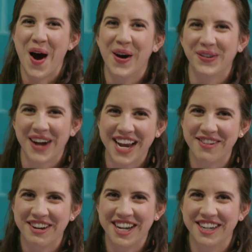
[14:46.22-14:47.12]
All right,
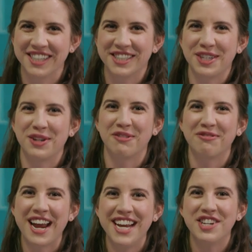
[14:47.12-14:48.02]
readers,
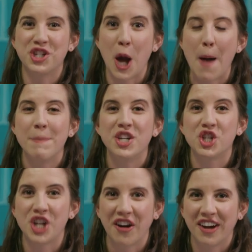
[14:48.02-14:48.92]
great job
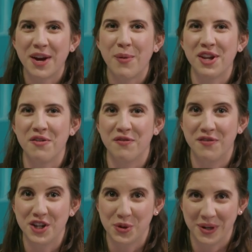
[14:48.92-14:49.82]
sharing what you
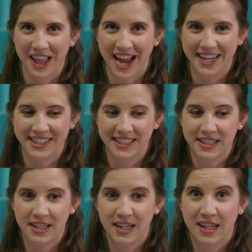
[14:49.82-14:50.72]
visualized.